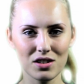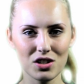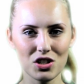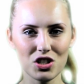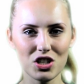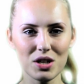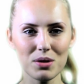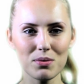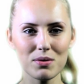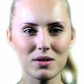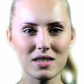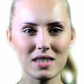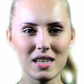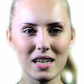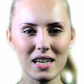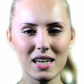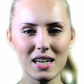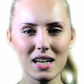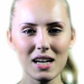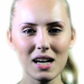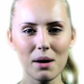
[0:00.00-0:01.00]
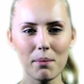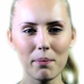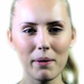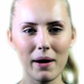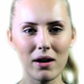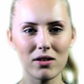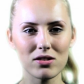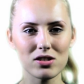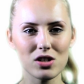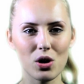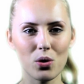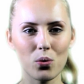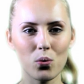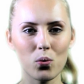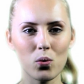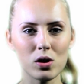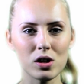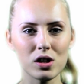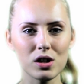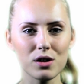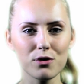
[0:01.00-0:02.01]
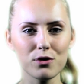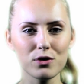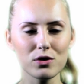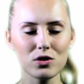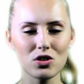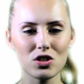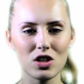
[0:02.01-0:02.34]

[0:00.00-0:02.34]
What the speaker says: She was thinking about her wonderful